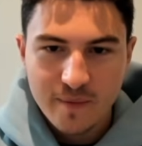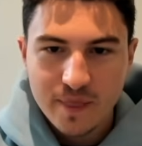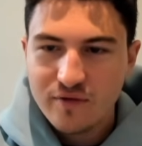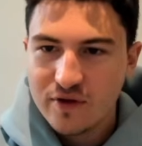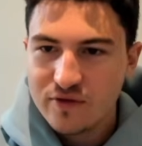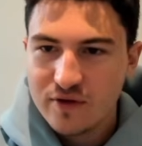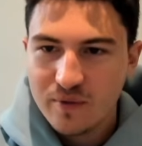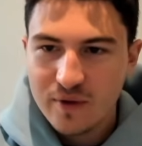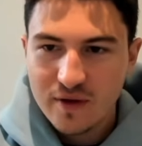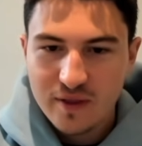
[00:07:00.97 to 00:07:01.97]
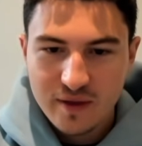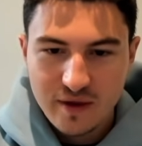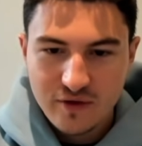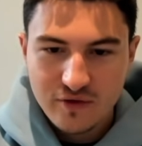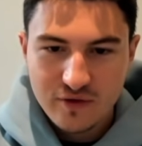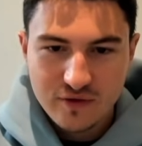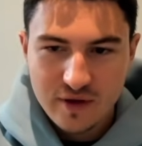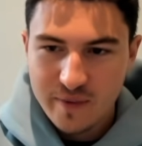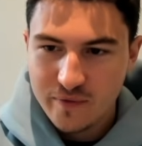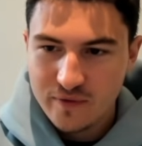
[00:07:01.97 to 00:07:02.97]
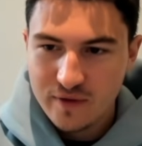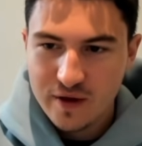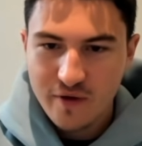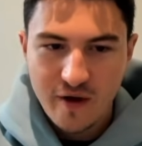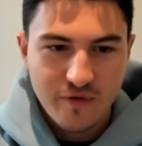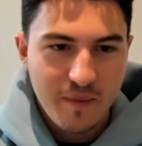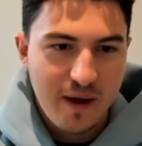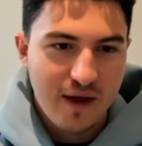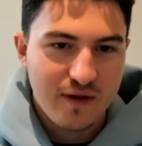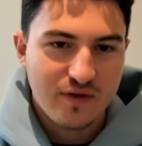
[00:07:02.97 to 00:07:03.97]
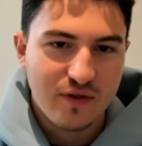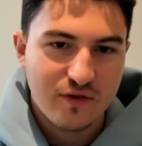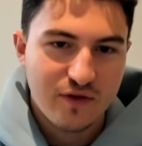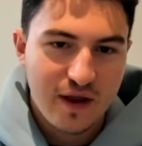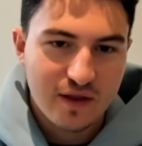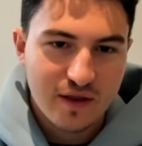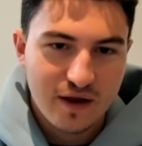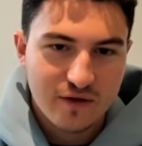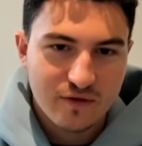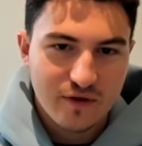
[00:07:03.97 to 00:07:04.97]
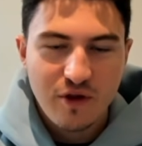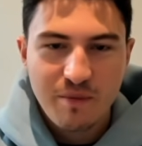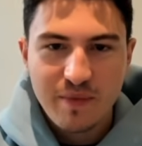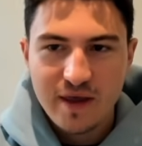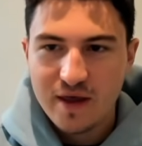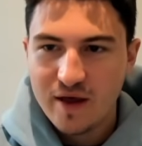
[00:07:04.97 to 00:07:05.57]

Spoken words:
Obviously, one of the issues that I'm seeing right off the bat is that the analytics shouldn't be